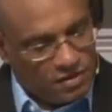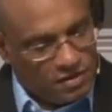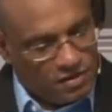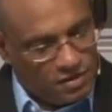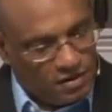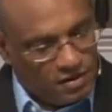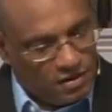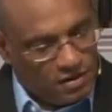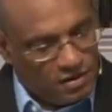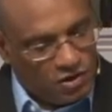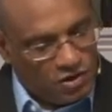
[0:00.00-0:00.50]

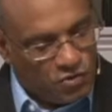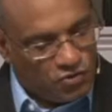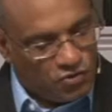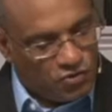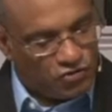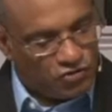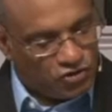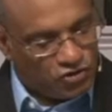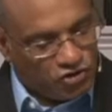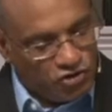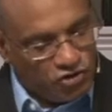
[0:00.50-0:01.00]
He wants
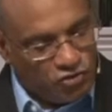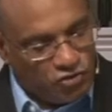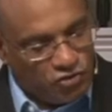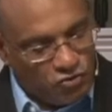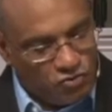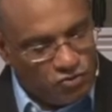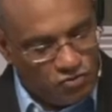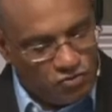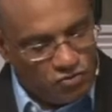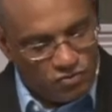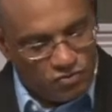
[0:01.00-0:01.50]
to chew
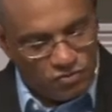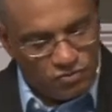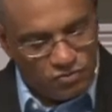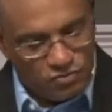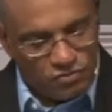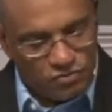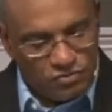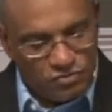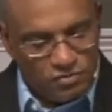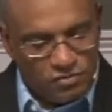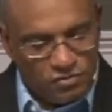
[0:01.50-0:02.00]

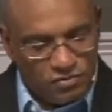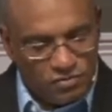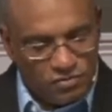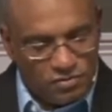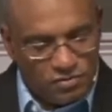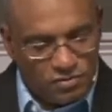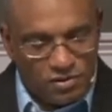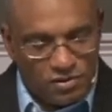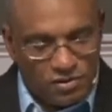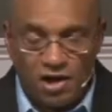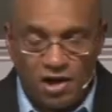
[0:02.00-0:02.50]

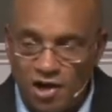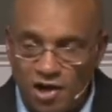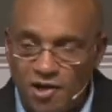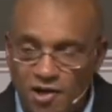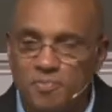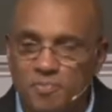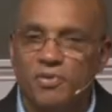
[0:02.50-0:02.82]
up